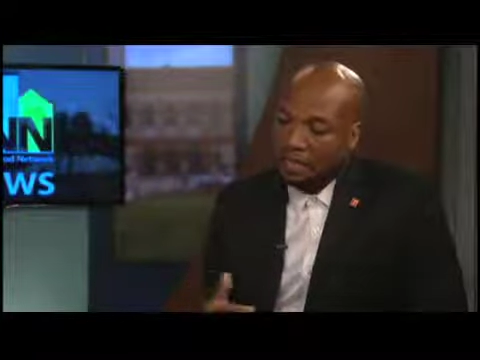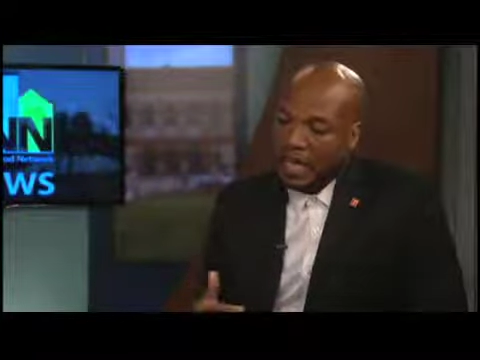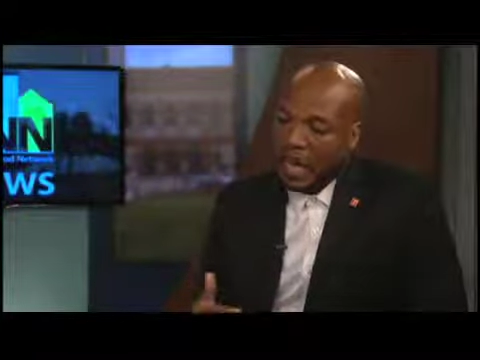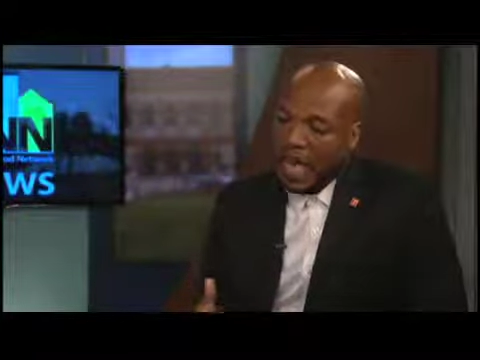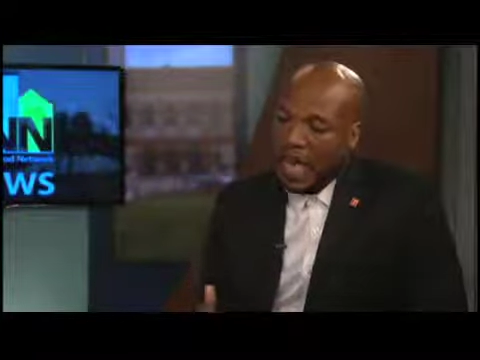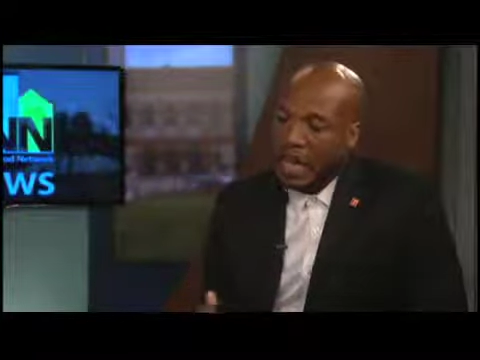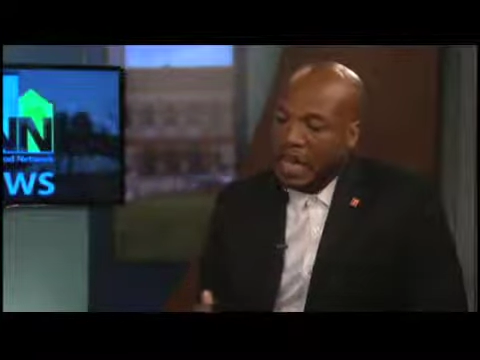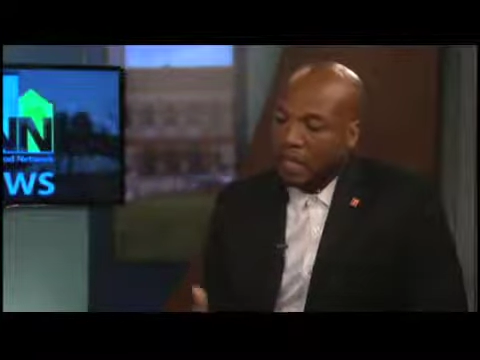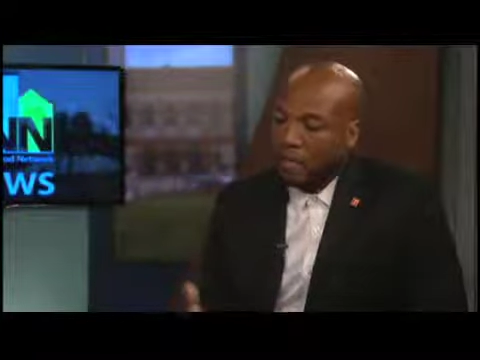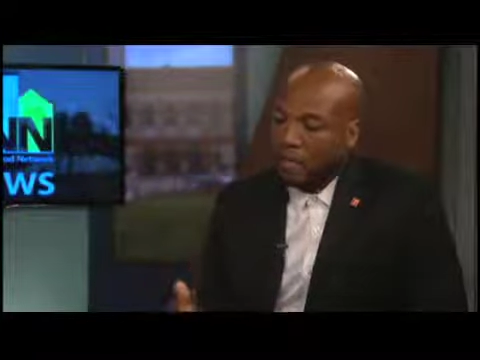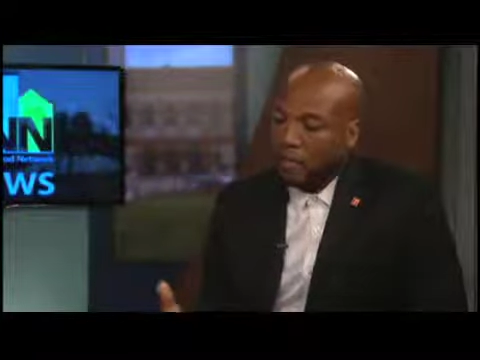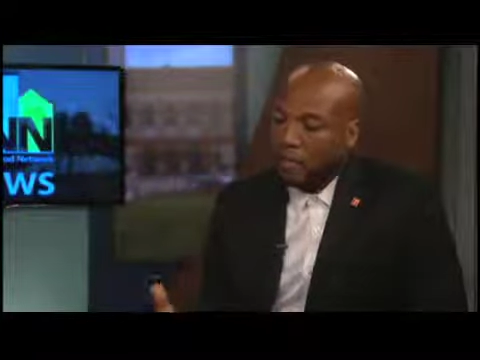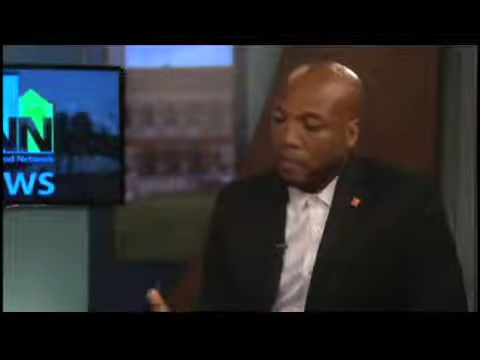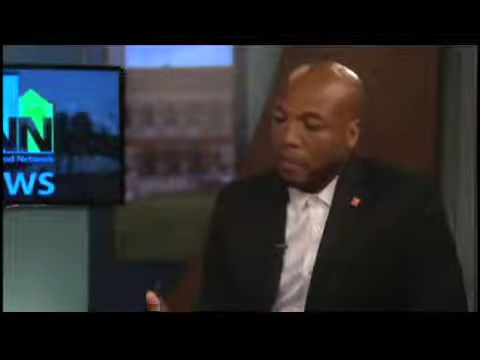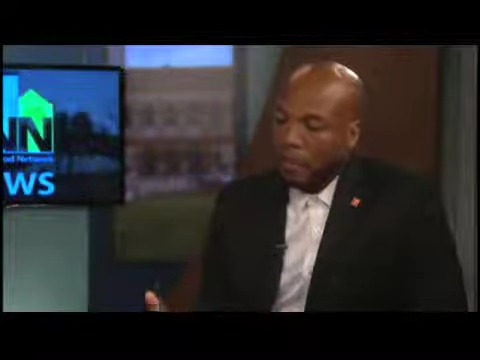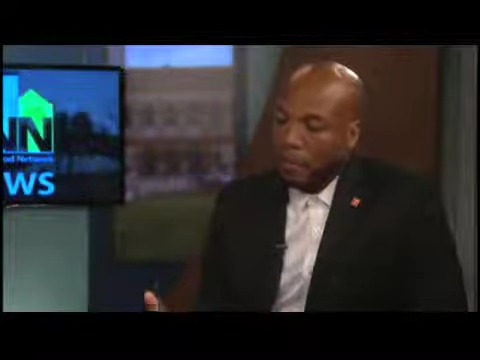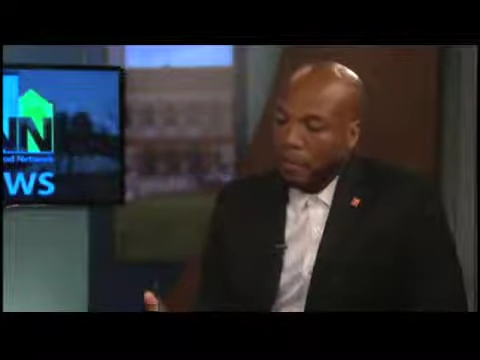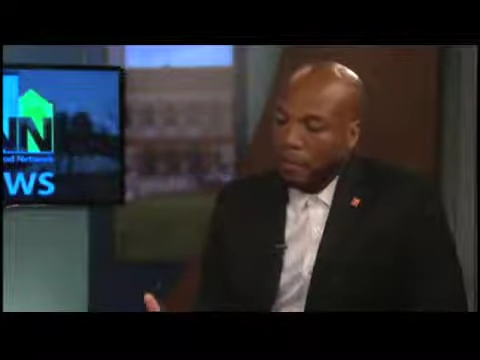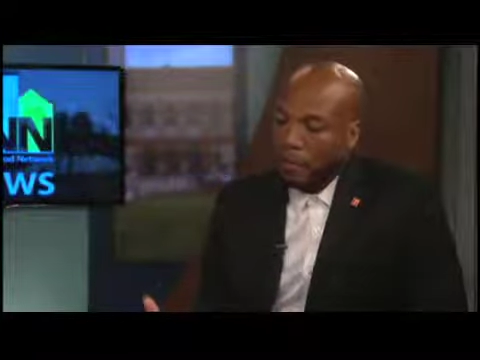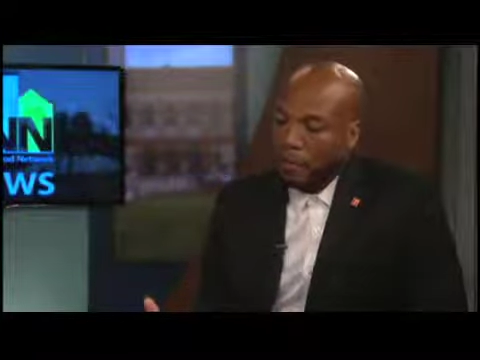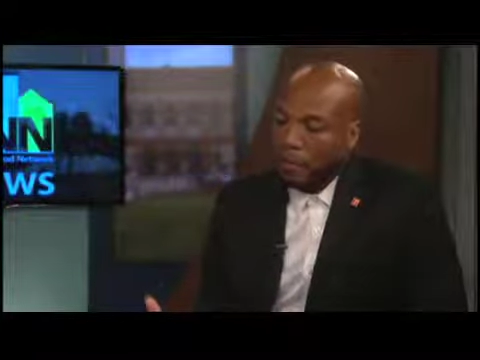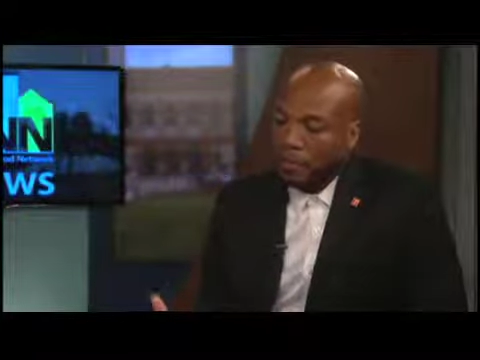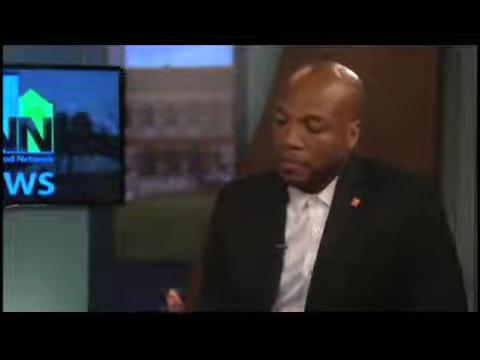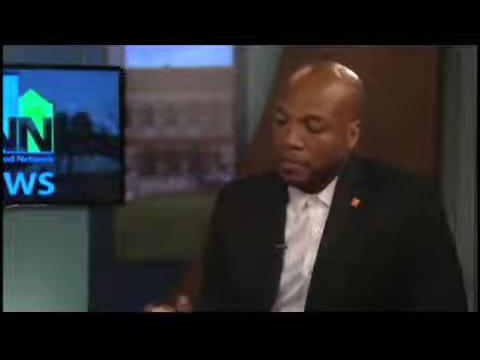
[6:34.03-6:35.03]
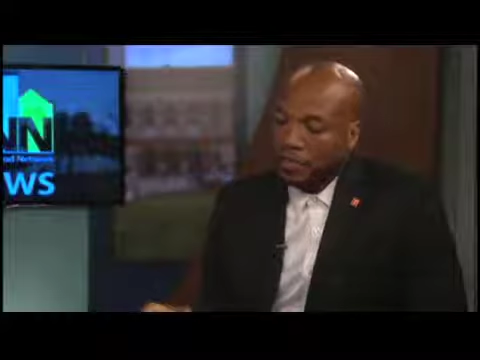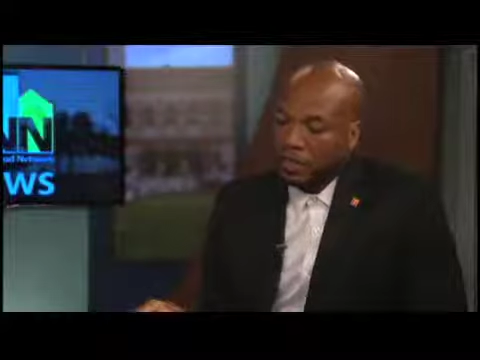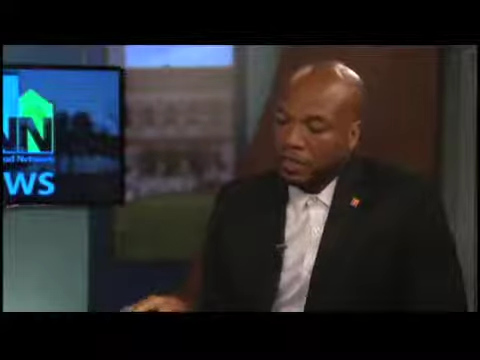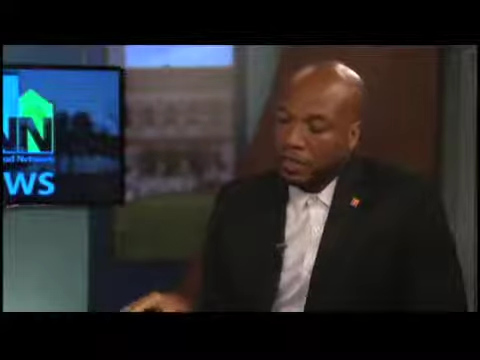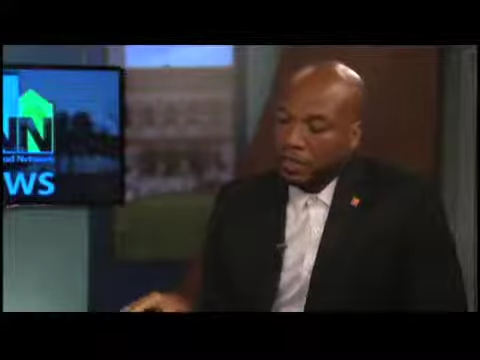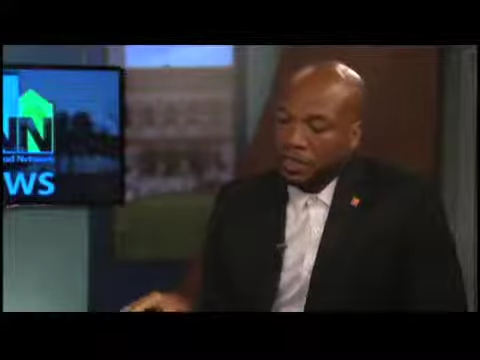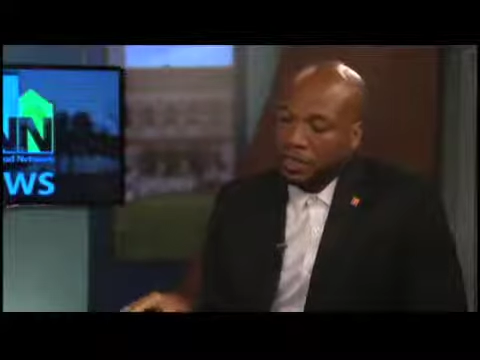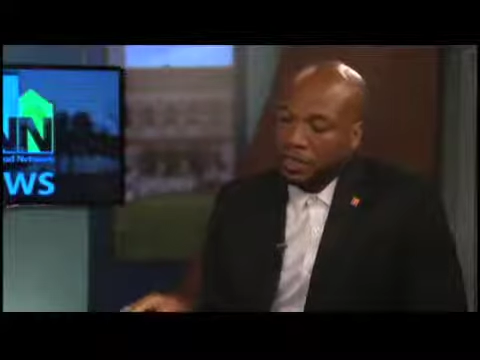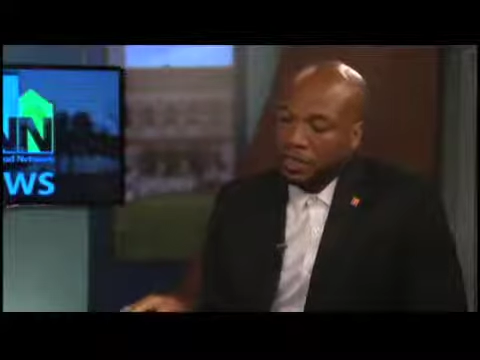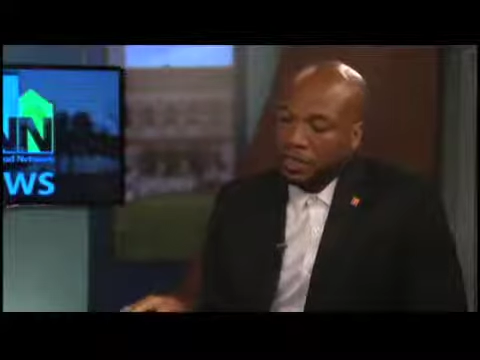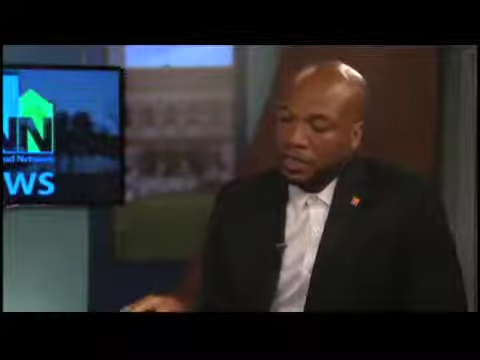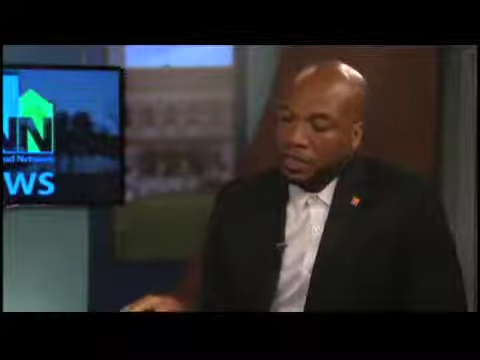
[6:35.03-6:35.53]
guiding the way in which